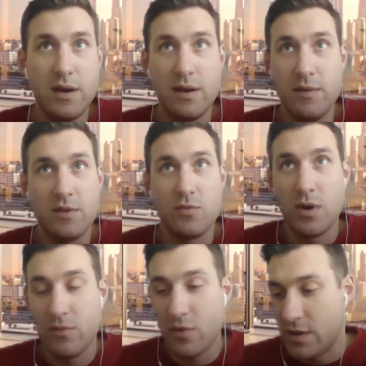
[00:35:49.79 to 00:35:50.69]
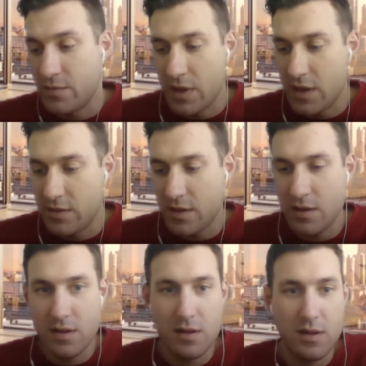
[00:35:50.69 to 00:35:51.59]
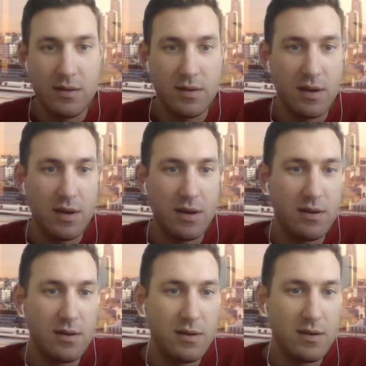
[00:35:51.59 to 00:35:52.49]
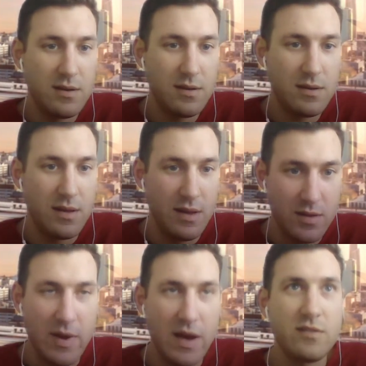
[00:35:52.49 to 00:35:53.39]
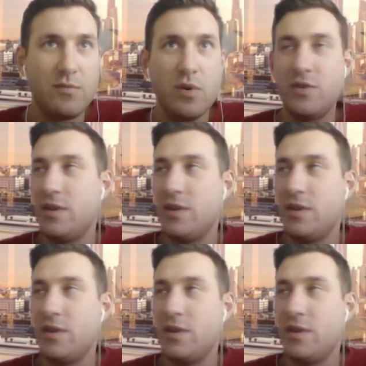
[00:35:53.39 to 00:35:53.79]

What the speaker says: mean, he's won once, but he is a massive pussy.